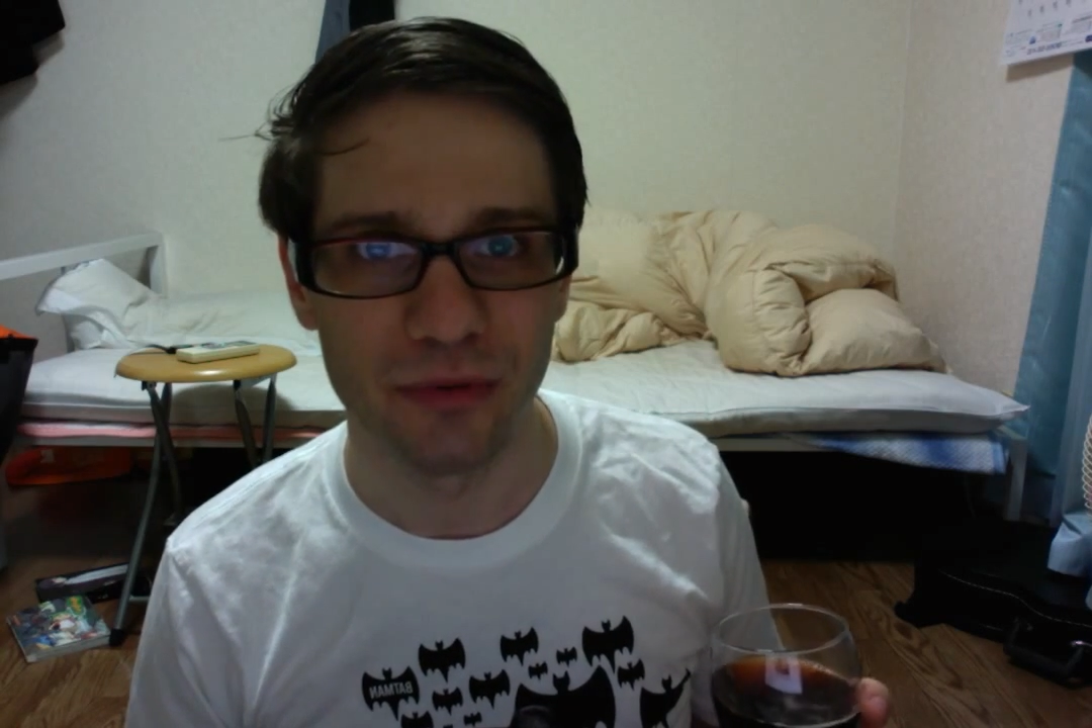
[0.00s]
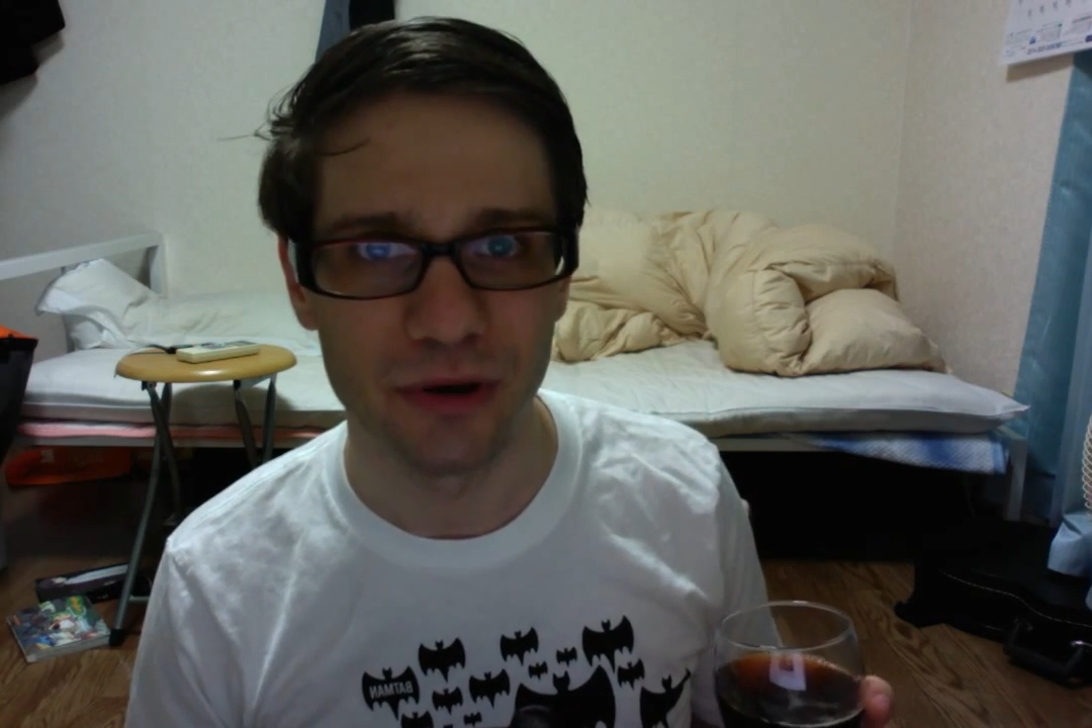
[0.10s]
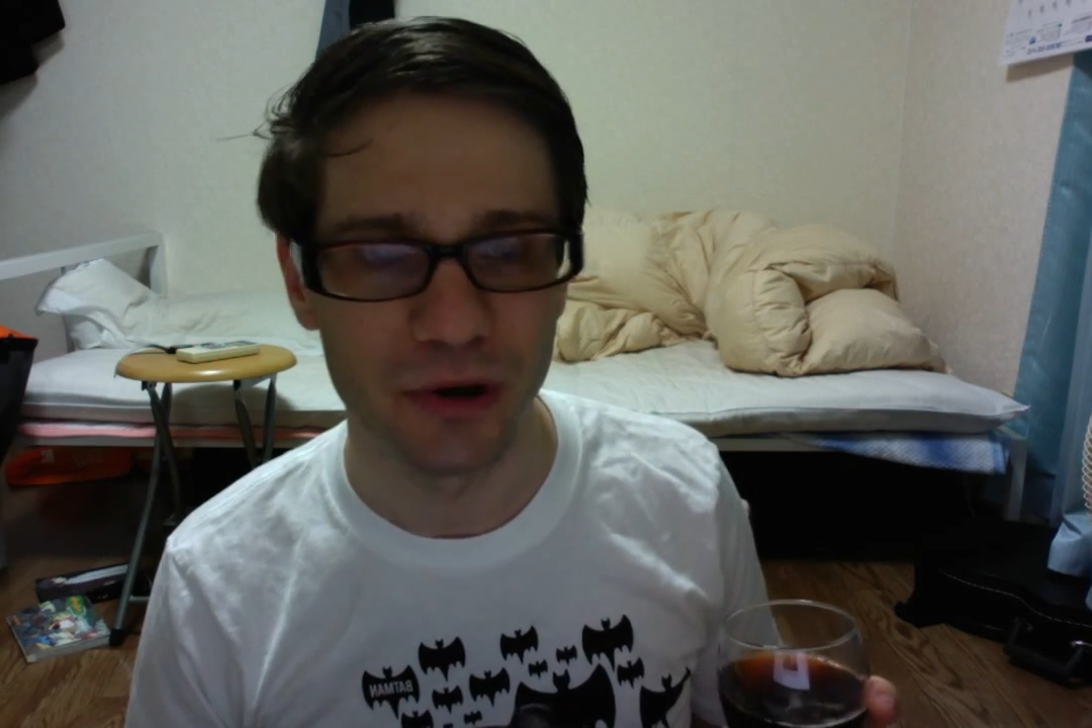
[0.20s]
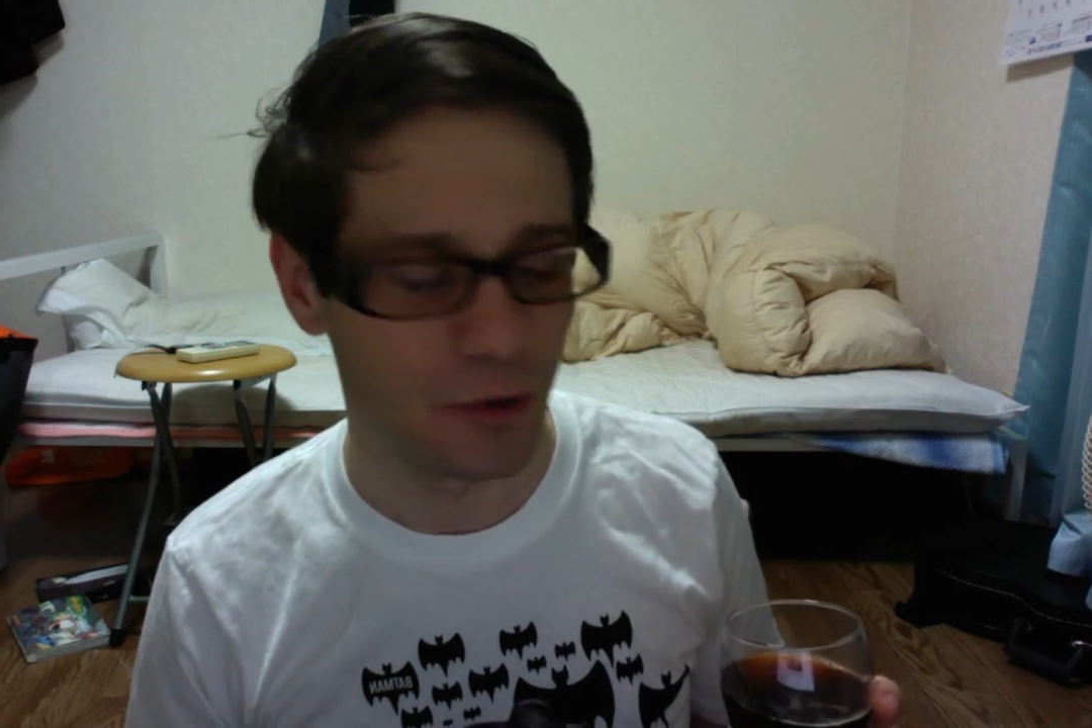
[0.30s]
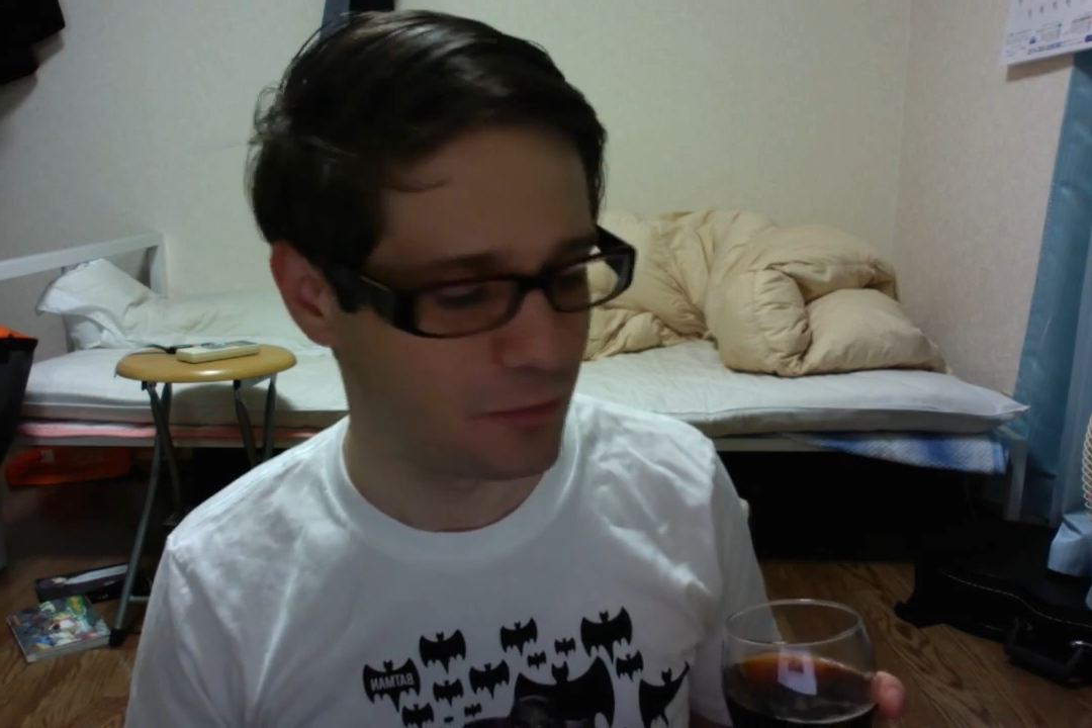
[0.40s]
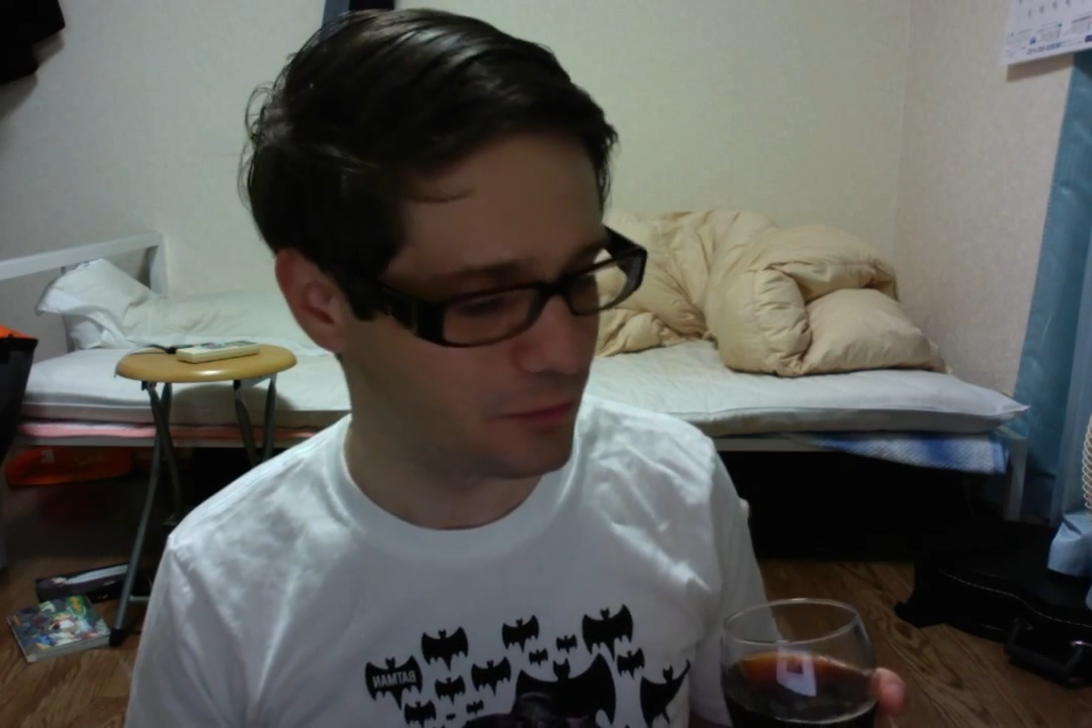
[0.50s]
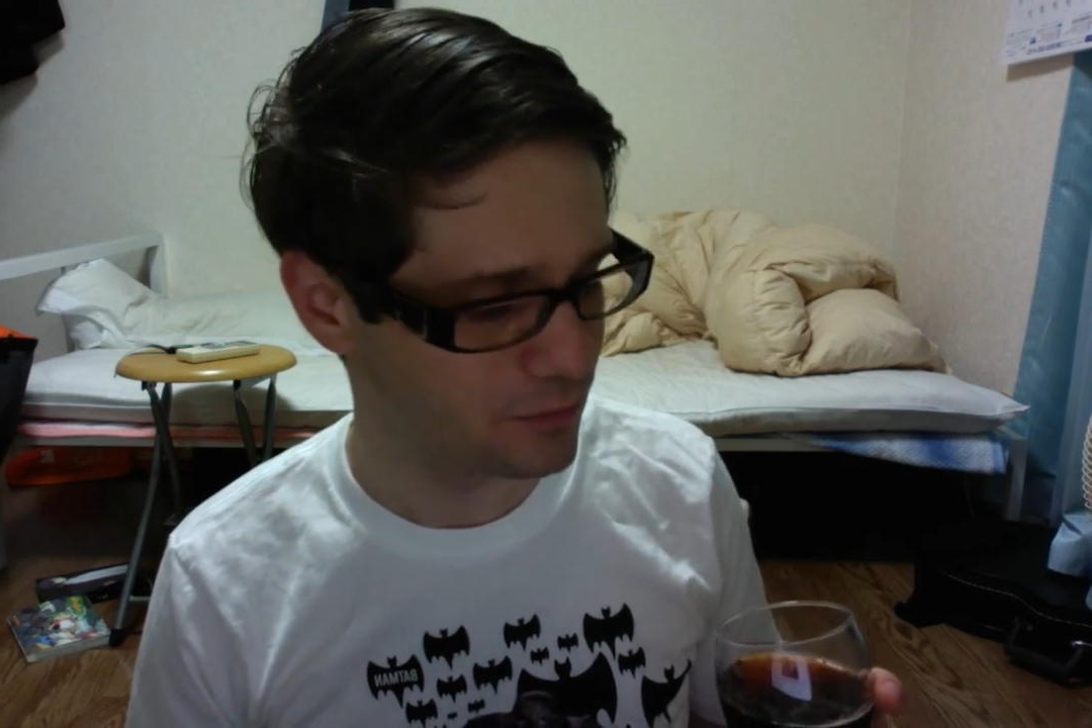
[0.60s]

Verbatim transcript: brio.